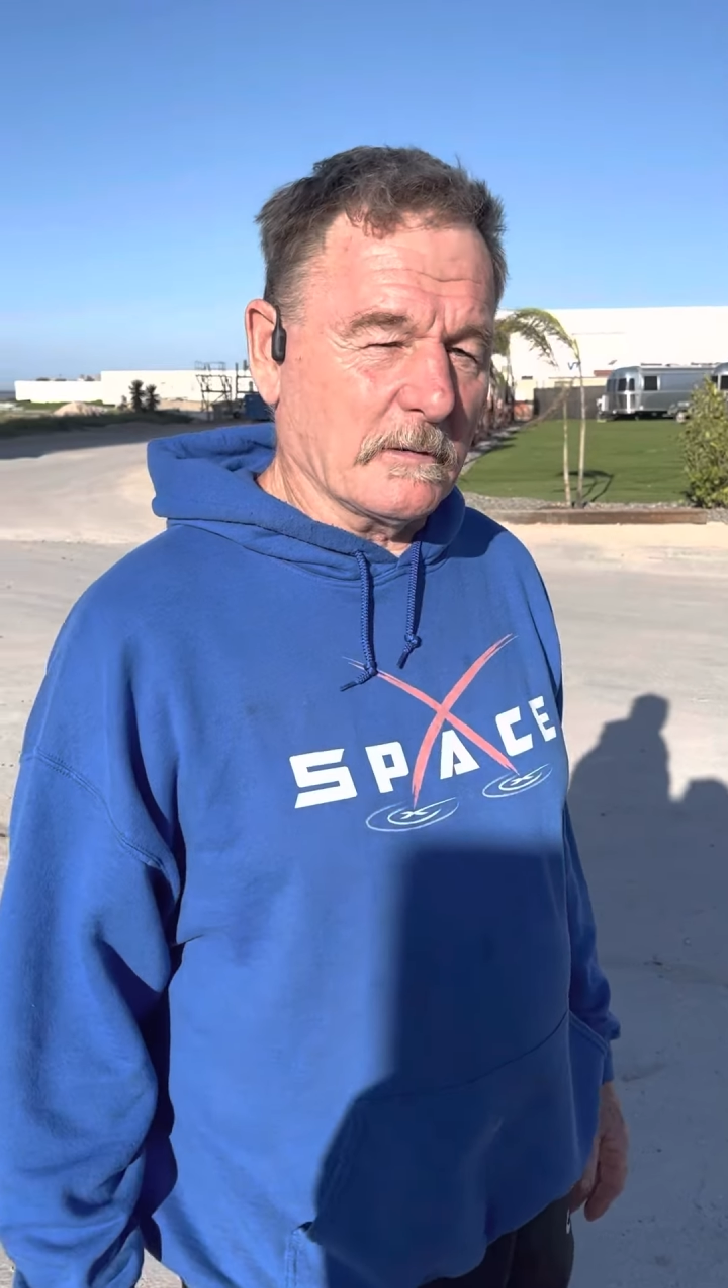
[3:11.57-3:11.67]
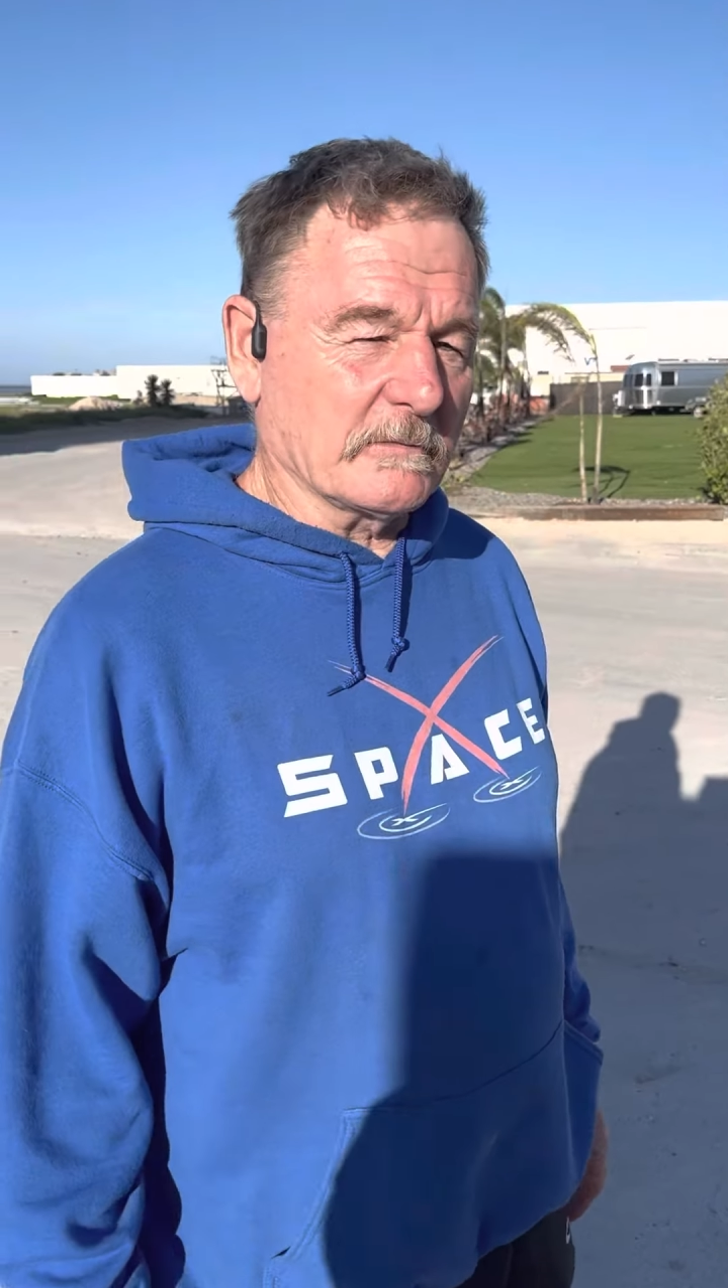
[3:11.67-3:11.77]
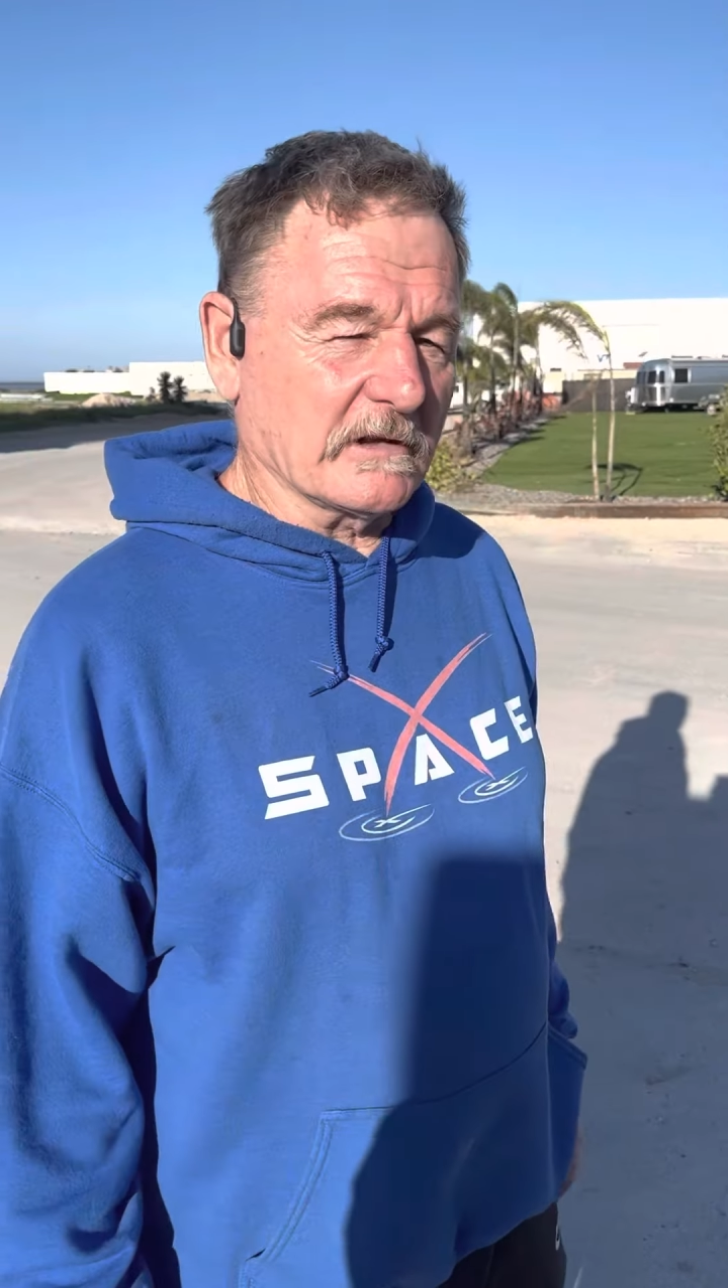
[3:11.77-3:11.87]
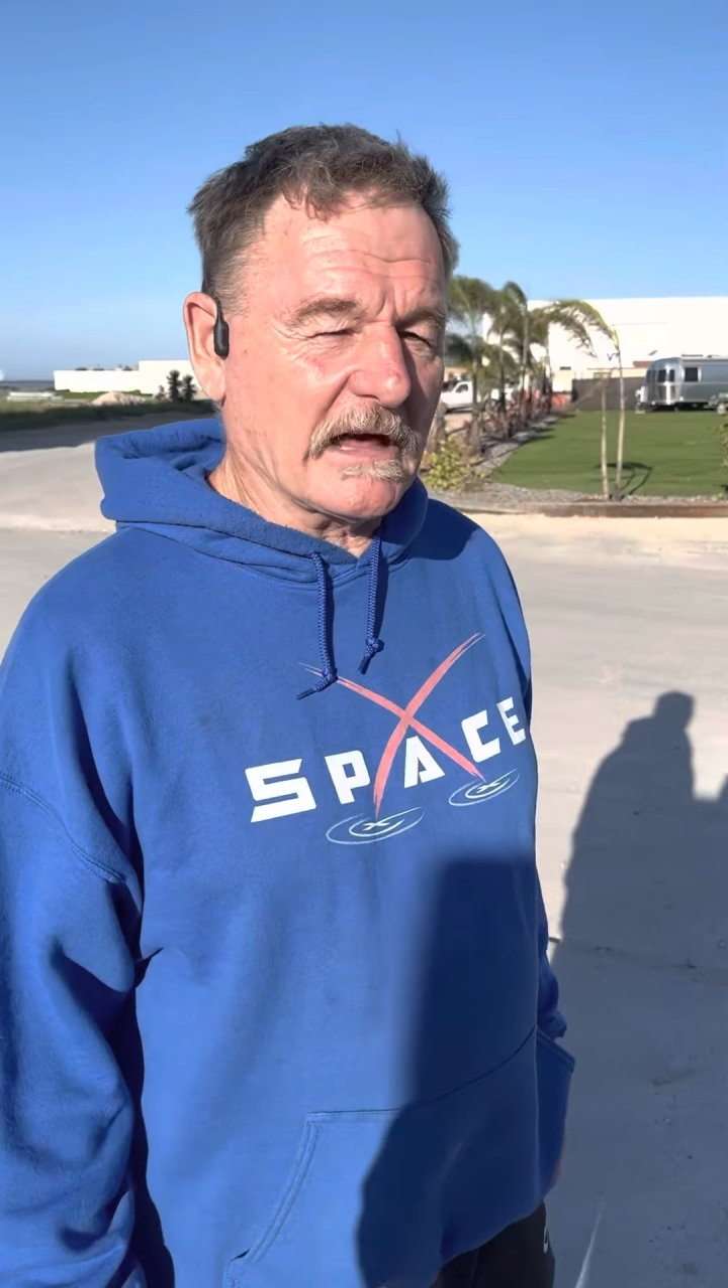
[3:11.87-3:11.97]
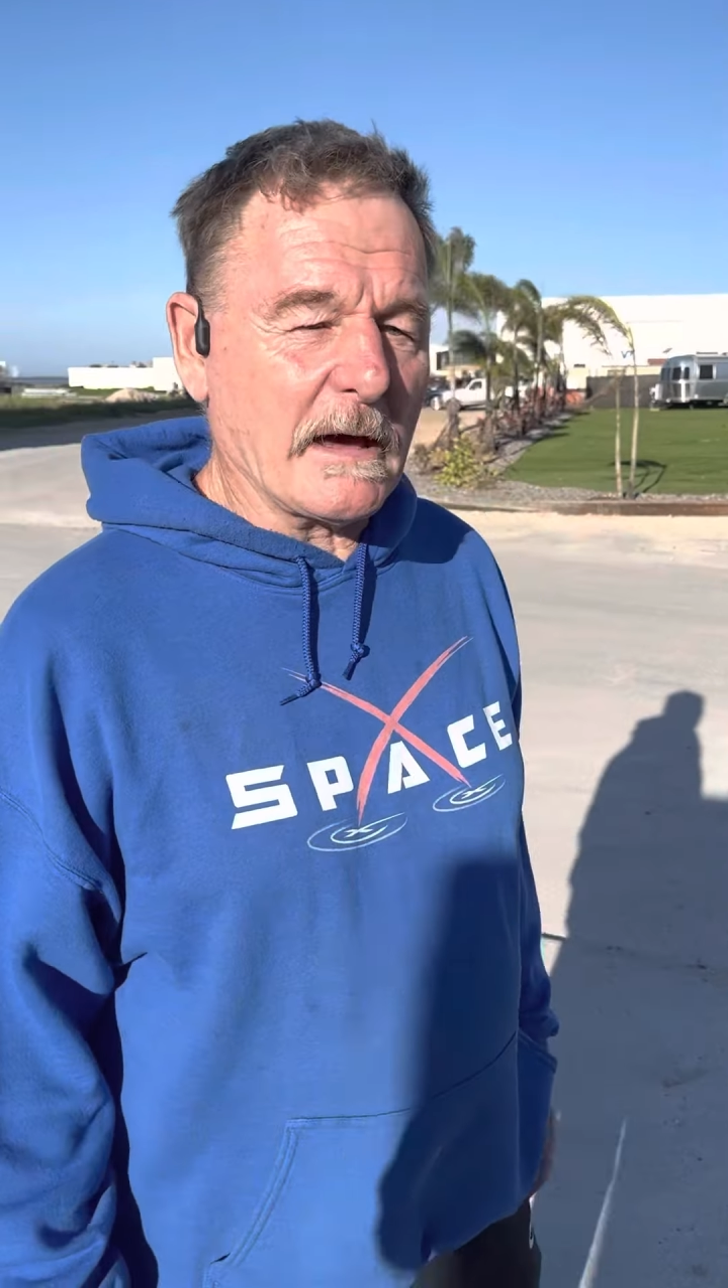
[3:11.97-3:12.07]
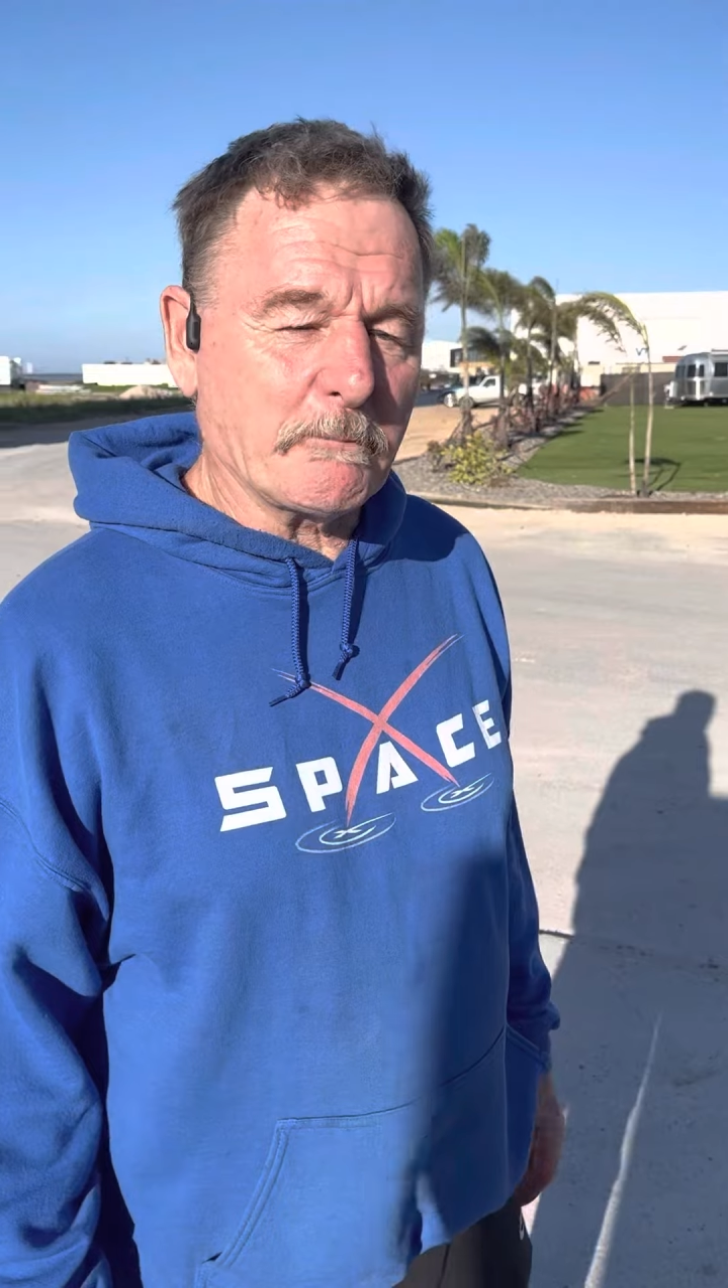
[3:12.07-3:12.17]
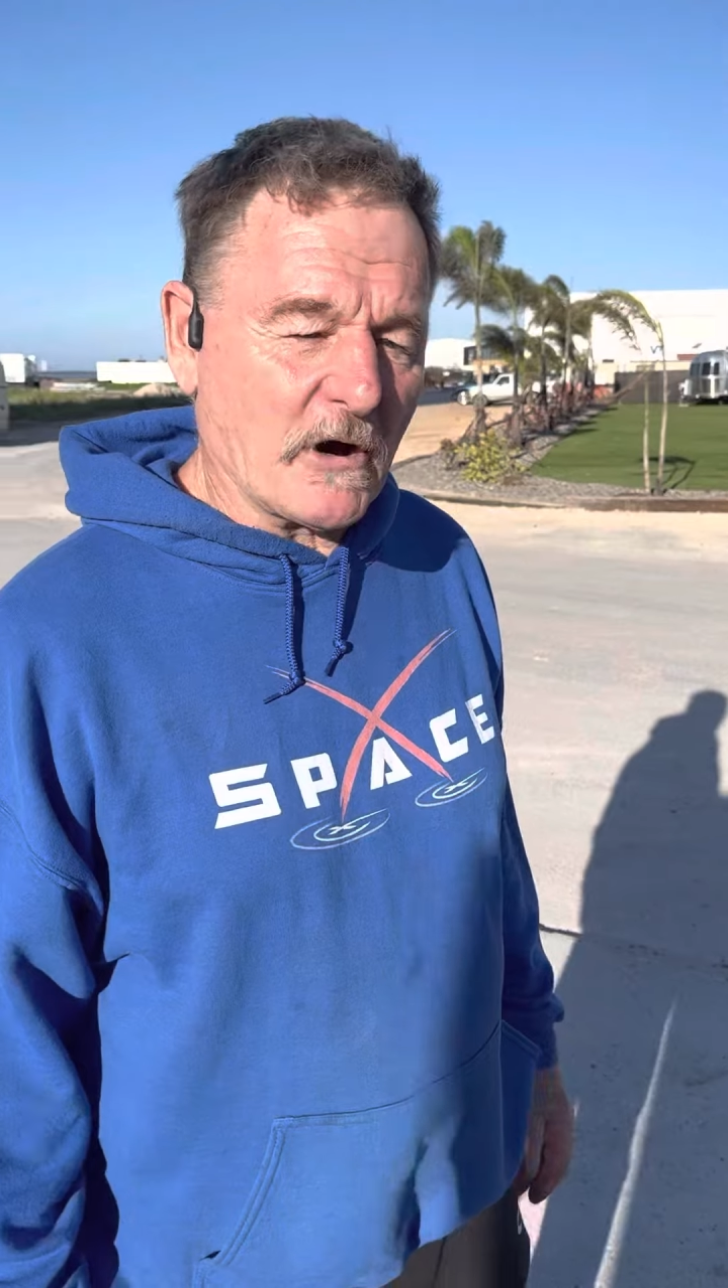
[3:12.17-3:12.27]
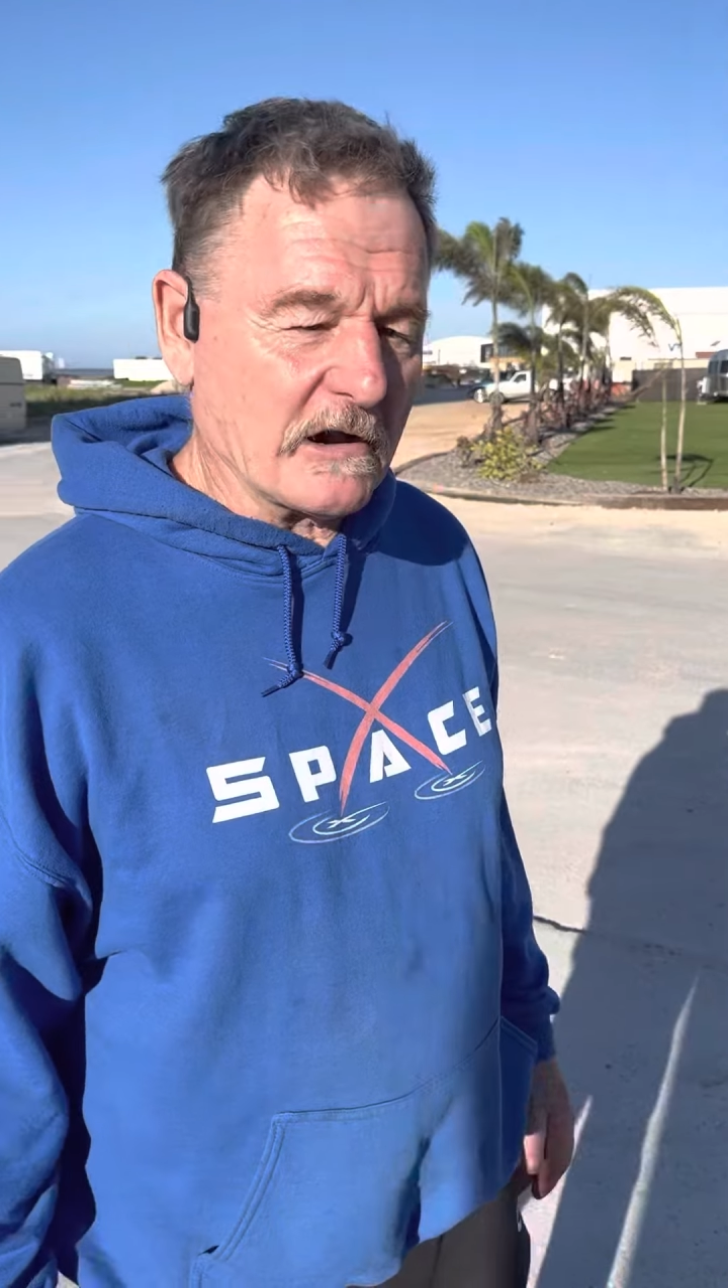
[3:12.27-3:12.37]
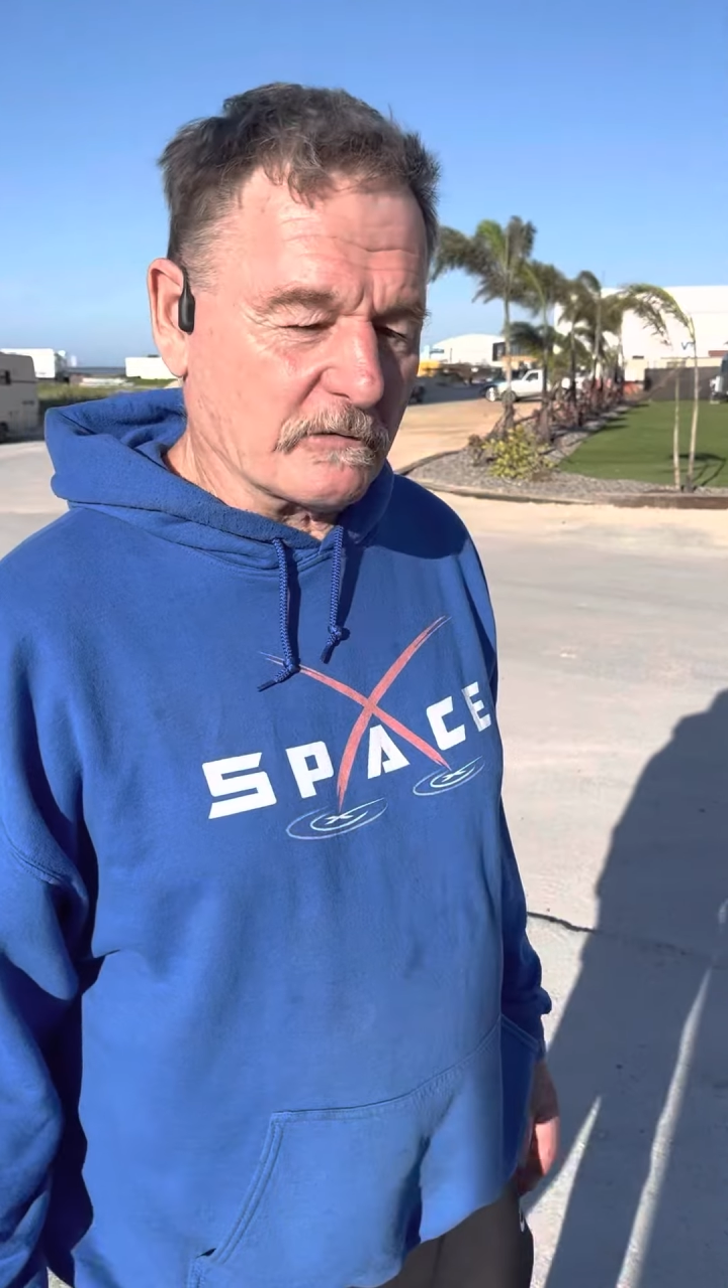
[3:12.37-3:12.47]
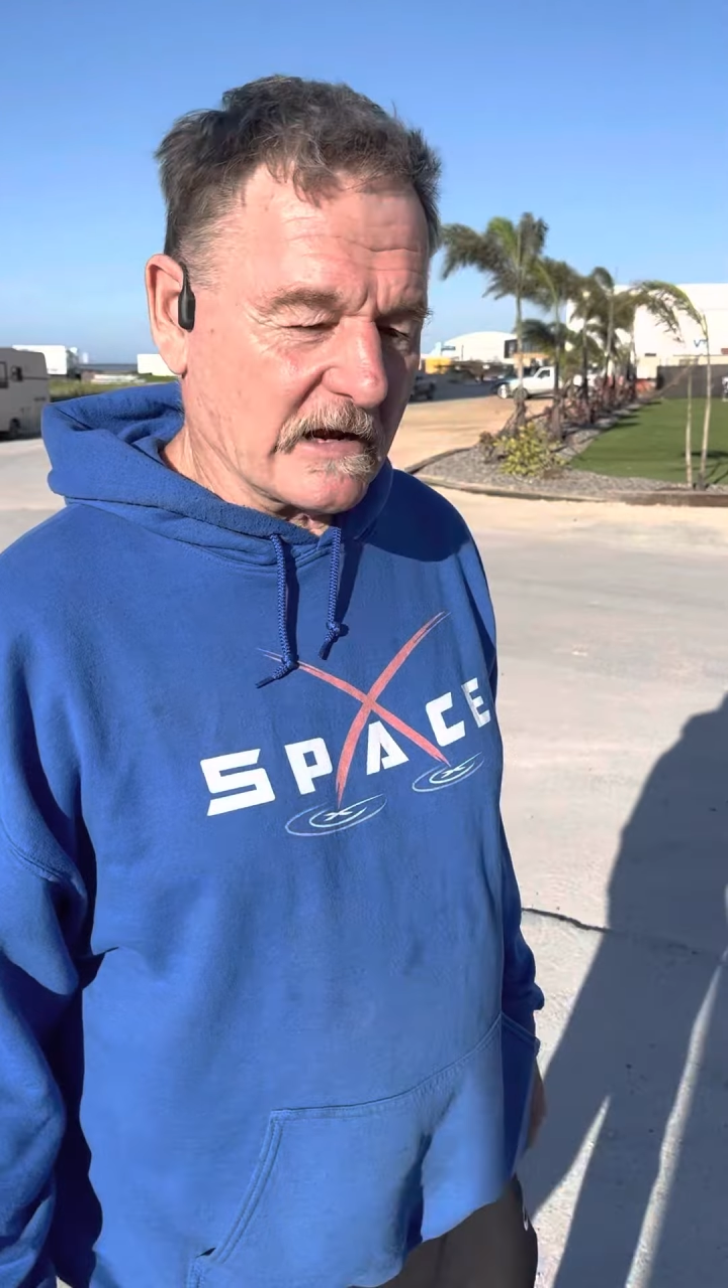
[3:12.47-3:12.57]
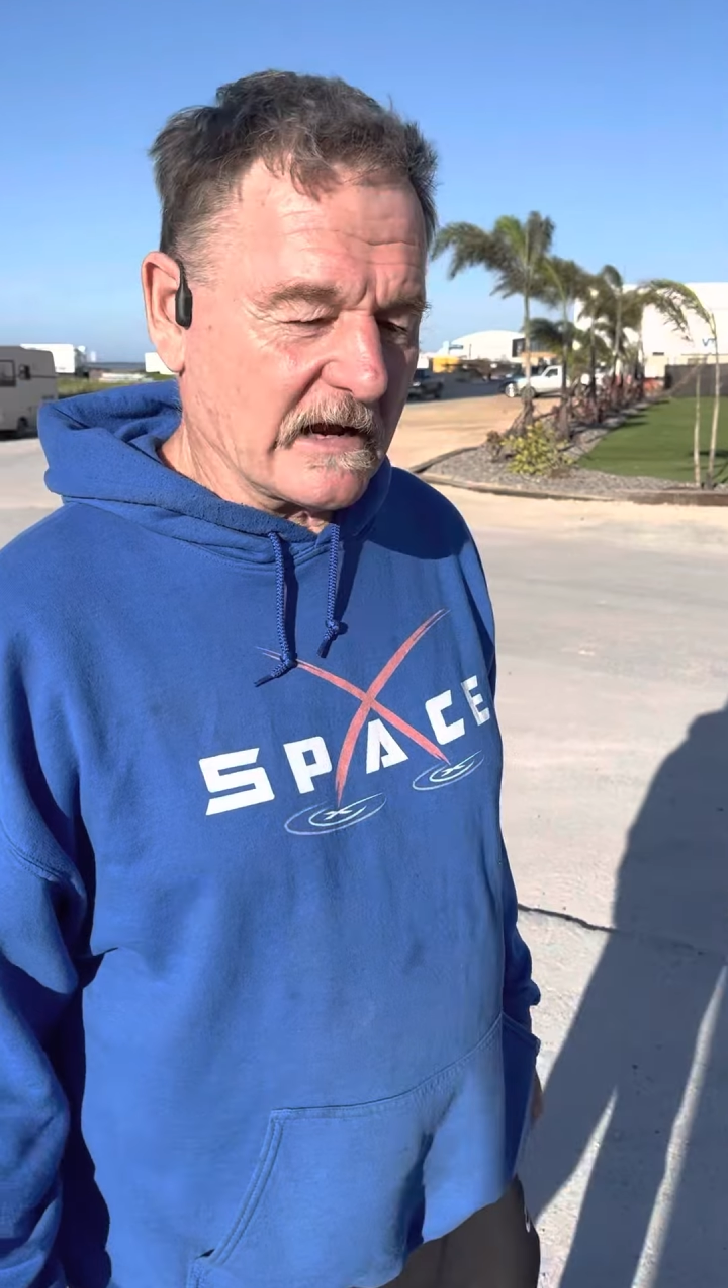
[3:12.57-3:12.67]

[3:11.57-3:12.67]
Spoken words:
Lab Padre